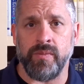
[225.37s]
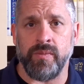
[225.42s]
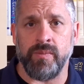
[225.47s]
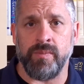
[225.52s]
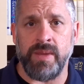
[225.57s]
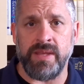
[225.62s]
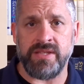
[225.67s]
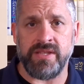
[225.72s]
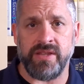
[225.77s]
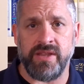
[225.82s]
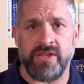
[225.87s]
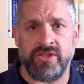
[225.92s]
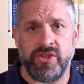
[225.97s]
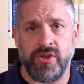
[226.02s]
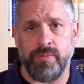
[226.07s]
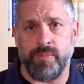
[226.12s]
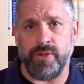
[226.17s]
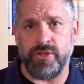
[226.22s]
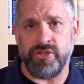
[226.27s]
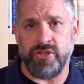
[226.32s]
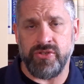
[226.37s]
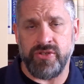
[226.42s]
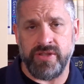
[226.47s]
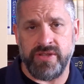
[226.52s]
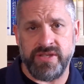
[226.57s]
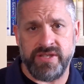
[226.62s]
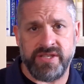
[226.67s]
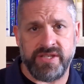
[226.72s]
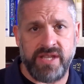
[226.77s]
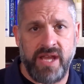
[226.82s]
basically that's going to put you to
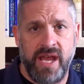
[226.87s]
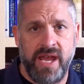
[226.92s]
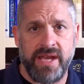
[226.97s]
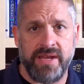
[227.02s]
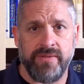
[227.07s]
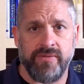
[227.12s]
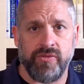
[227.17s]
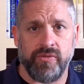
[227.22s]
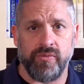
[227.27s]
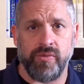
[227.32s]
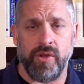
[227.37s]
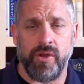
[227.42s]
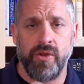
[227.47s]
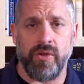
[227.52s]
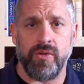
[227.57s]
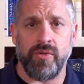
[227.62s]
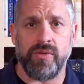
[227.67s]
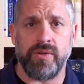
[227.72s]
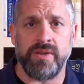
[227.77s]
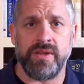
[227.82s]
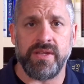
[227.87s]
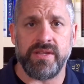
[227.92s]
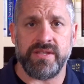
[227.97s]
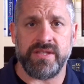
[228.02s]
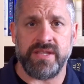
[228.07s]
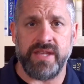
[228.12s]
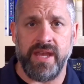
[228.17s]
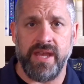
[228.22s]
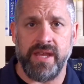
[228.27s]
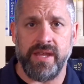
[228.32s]
the side of the road
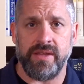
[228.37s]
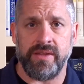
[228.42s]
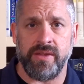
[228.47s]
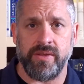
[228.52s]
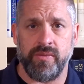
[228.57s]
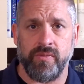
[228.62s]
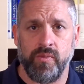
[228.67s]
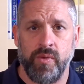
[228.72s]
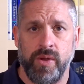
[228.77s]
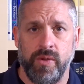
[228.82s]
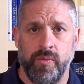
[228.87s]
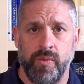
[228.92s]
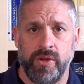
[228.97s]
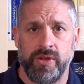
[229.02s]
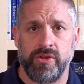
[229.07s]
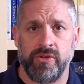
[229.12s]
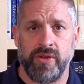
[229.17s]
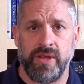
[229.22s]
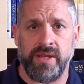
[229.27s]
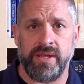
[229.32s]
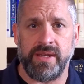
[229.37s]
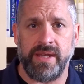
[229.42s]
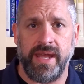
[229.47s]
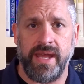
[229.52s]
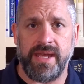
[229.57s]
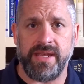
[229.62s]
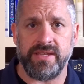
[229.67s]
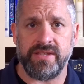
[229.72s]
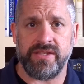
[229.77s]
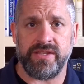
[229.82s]
where you're
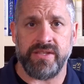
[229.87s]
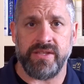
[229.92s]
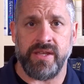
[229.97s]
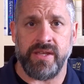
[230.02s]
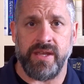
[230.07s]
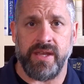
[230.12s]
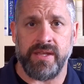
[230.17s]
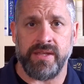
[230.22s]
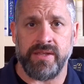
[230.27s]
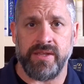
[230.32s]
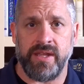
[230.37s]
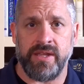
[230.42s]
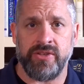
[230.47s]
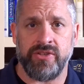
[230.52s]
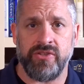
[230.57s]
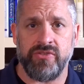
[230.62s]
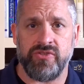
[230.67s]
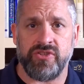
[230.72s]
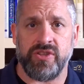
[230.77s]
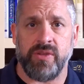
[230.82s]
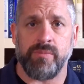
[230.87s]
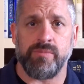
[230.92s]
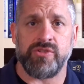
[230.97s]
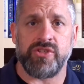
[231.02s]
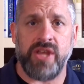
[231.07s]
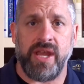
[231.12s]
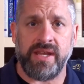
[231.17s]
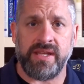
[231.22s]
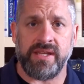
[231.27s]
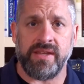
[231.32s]
into
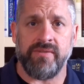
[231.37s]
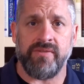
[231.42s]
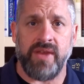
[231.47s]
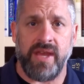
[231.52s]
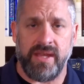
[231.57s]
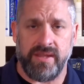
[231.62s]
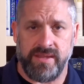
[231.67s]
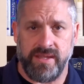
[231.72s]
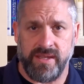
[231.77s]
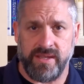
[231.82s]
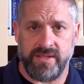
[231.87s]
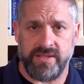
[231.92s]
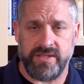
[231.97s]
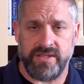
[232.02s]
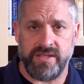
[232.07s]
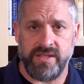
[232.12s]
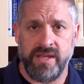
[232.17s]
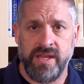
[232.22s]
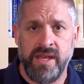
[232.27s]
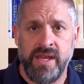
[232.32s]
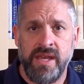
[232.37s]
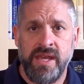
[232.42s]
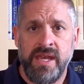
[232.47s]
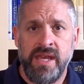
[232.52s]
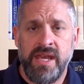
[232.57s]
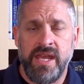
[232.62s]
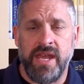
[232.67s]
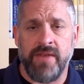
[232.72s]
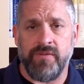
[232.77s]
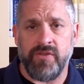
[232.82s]
subjective ethics.
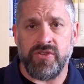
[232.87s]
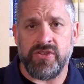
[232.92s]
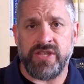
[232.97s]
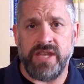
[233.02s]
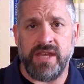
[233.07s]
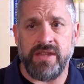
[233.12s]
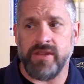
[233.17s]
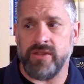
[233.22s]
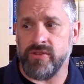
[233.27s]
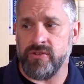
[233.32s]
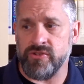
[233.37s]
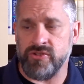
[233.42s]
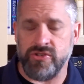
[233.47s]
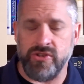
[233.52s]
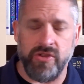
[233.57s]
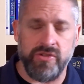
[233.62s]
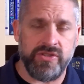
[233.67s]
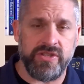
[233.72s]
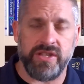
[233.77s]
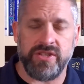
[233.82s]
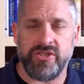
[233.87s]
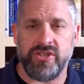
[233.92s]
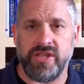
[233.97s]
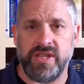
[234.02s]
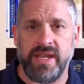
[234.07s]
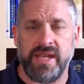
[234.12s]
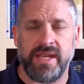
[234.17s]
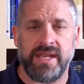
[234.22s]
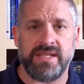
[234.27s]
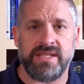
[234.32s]
If you say that there's no such
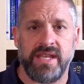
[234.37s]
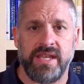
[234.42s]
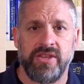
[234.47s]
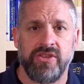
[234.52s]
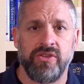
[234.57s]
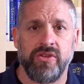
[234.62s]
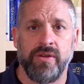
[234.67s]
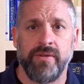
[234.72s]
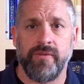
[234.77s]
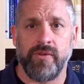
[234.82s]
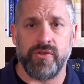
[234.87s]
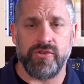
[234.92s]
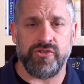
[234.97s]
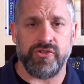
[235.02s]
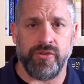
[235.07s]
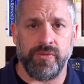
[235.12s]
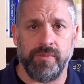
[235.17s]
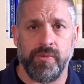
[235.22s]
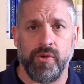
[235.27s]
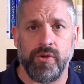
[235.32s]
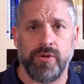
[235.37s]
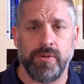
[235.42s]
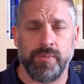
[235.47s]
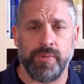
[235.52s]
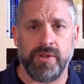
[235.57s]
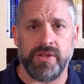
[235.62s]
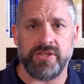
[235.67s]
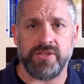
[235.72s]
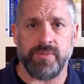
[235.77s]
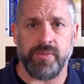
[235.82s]
thing as a universal moral
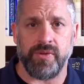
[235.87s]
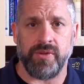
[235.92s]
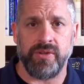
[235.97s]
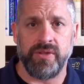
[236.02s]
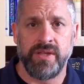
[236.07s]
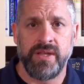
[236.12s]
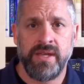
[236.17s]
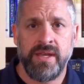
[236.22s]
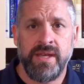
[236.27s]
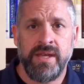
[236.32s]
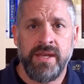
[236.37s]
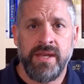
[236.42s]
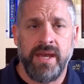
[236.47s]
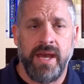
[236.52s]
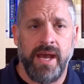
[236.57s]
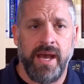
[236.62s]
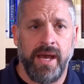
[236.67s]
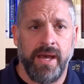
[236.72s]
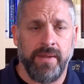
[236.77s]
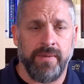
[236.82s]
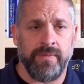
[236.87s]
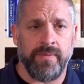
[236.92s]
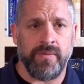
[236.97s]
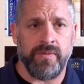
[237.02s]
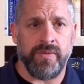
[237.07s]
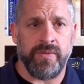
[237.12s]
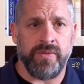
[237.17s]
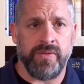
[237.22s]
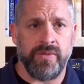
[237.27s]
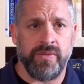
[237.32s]
principle,
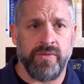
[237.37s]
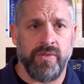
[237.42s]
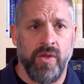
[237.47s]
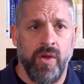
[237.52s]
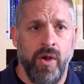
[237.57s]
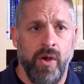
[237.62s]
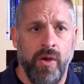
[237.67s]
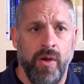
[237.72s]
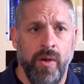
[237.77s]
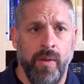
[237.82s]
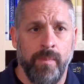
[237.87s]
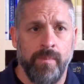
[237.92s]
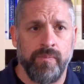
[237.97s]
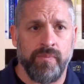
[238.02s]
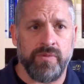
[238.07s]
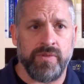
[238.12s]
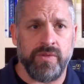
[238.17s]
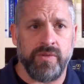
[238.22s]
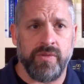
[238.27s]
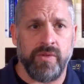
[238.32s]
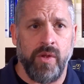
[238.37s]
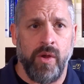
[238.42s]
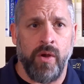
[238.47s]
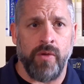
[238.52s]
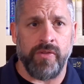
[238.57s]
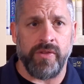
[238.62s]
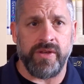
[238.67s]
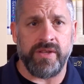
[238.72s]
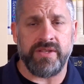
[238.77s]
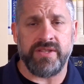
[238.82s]

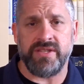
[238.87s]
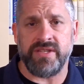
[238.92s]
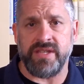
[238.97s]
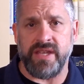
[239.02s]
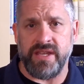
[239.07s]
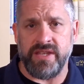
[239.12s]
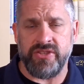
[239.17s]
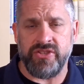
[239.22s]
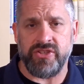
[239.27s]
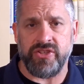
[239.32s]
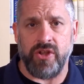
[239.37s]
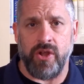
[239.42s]
all that exists